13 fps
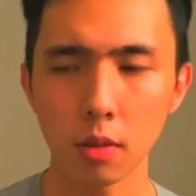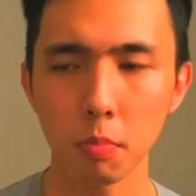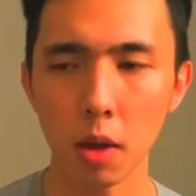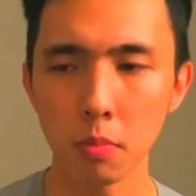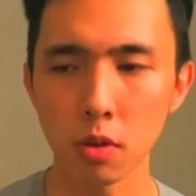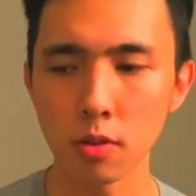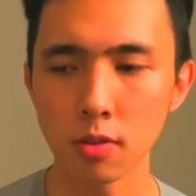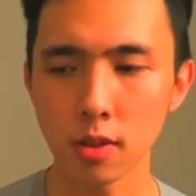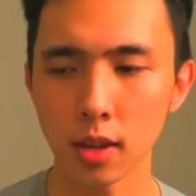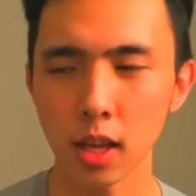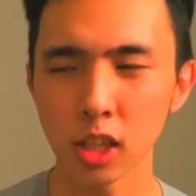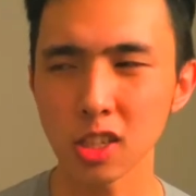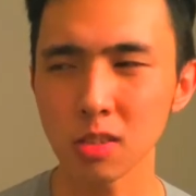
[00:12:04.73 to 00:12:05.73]
my music,
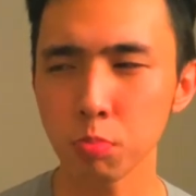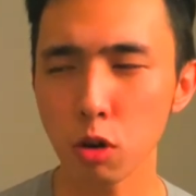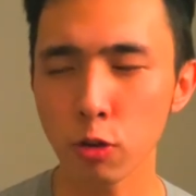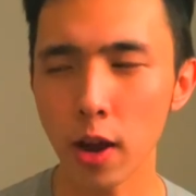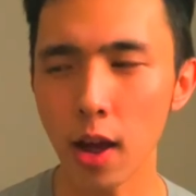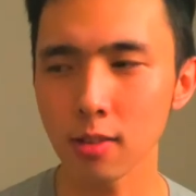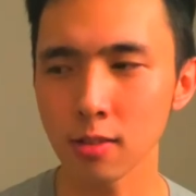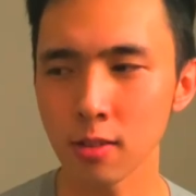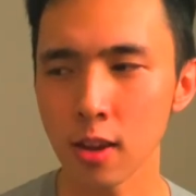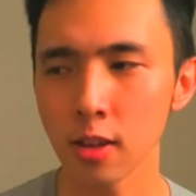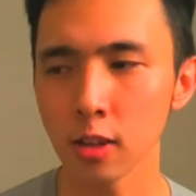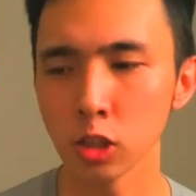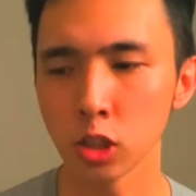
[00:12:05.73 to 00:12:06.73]
and just
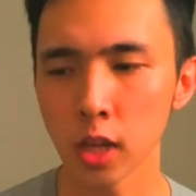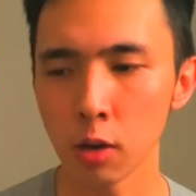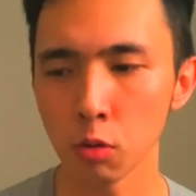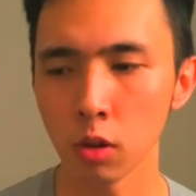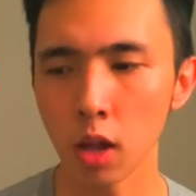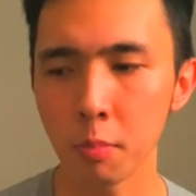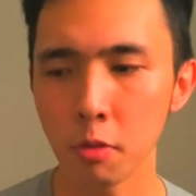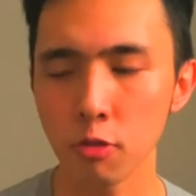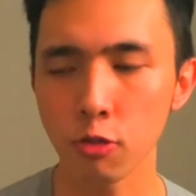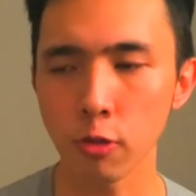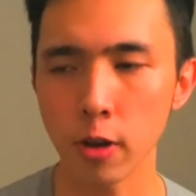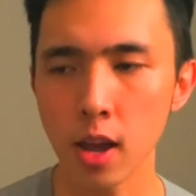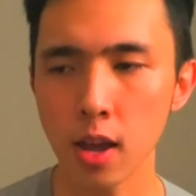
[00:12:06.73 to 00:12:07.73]
procrastinating in general. I'm
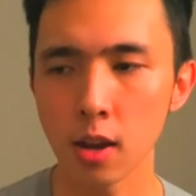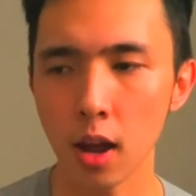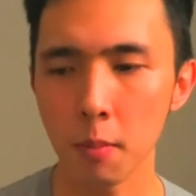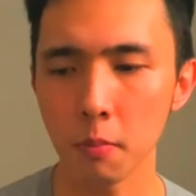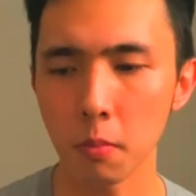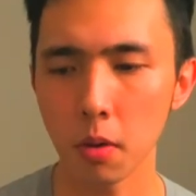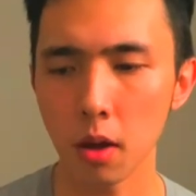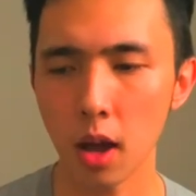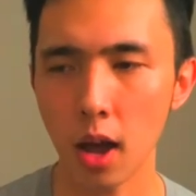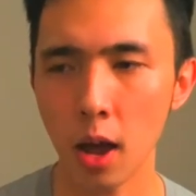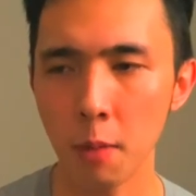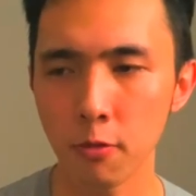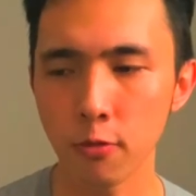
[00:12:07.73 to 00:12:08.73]
afraid,
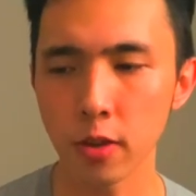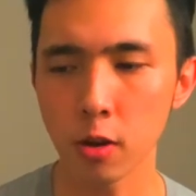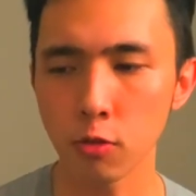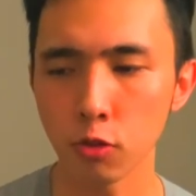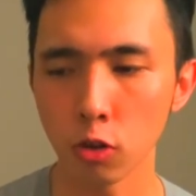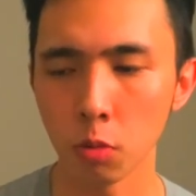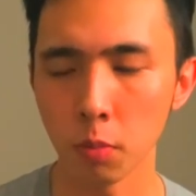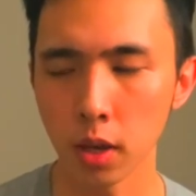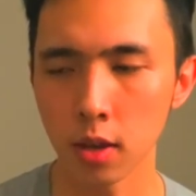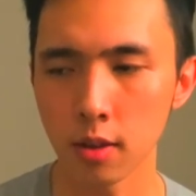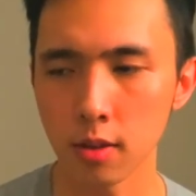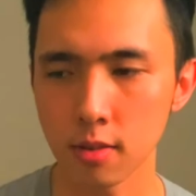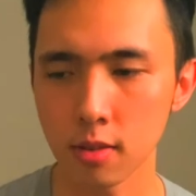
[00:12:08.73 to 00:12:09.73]
I'm fearful
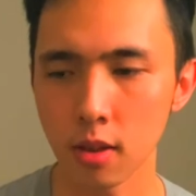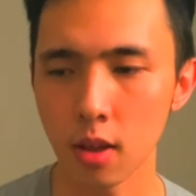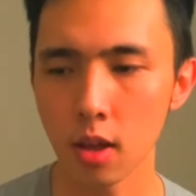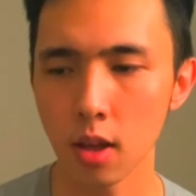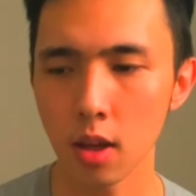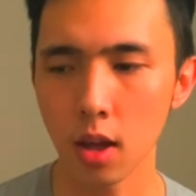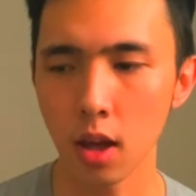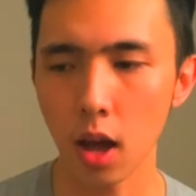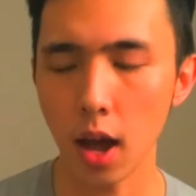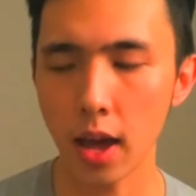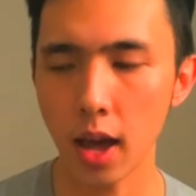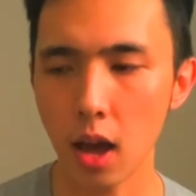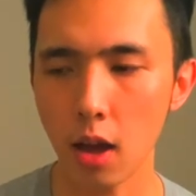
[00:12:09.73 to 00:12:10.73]
because I
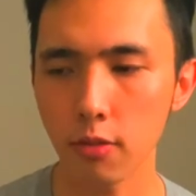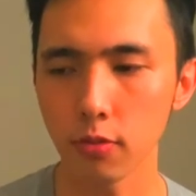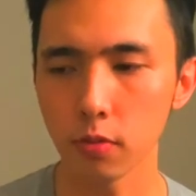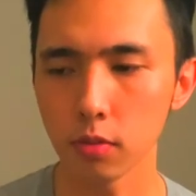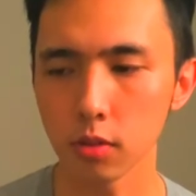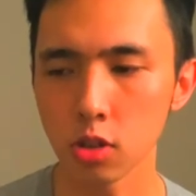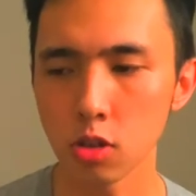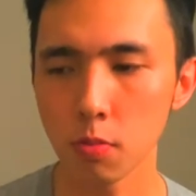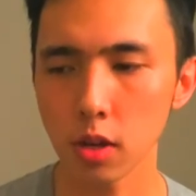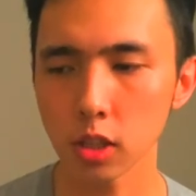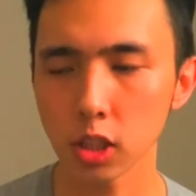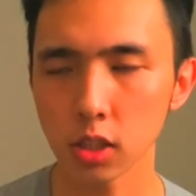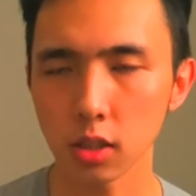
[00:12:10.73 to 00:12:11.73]
have too
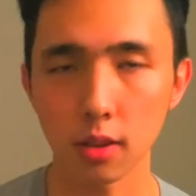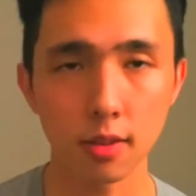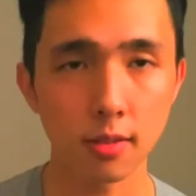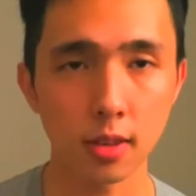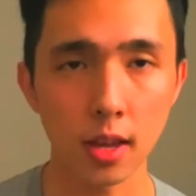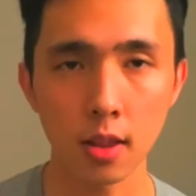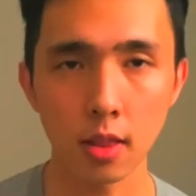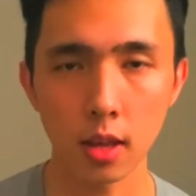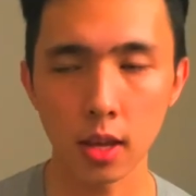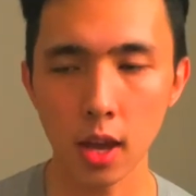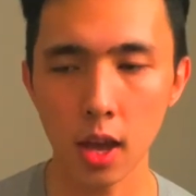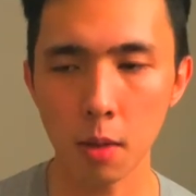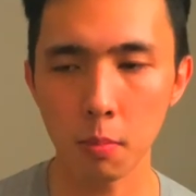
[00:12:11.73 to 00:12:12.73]
much skin in the
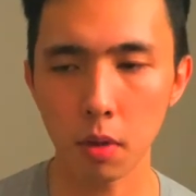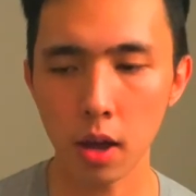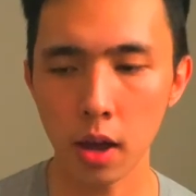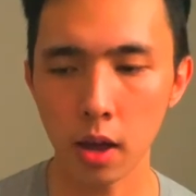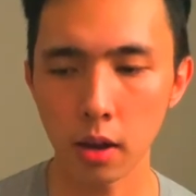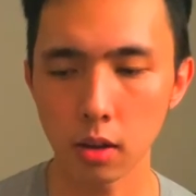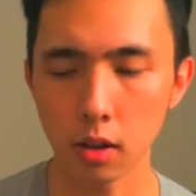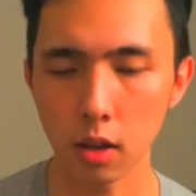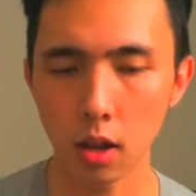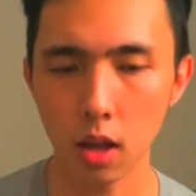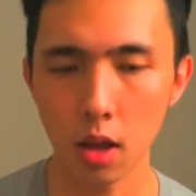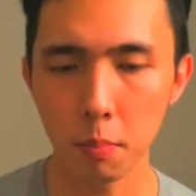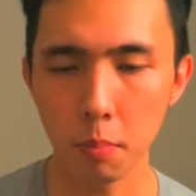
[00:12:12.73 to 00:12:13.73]
game, and
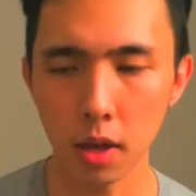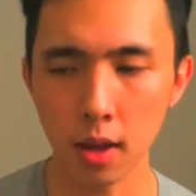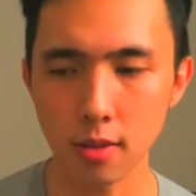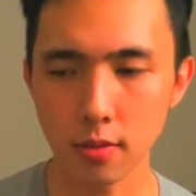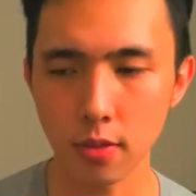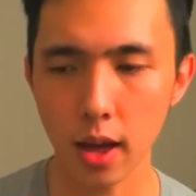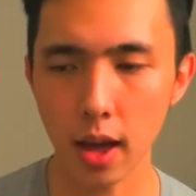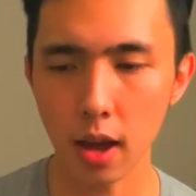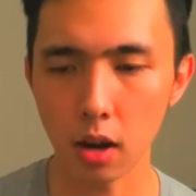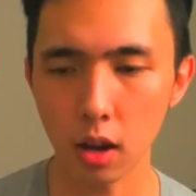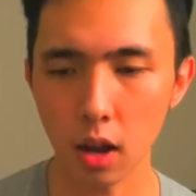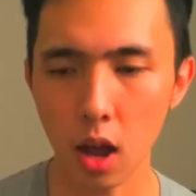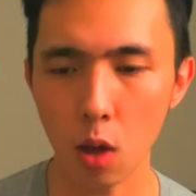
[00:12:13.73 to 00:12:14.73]
because of that,
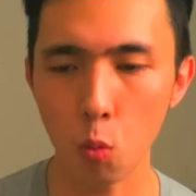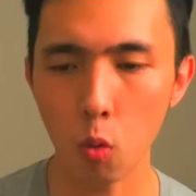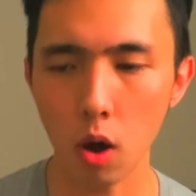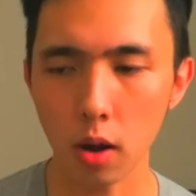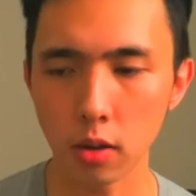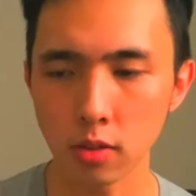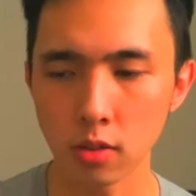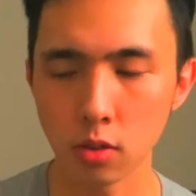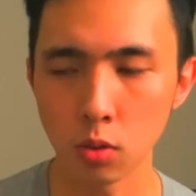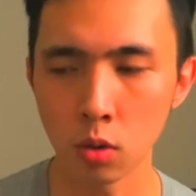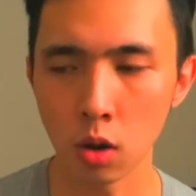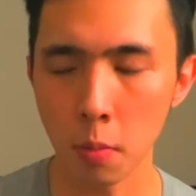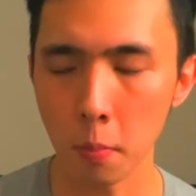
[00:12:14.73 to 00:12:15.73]
I want
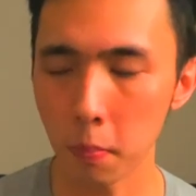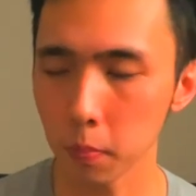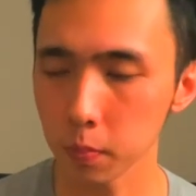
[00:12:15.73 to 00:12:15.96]
to.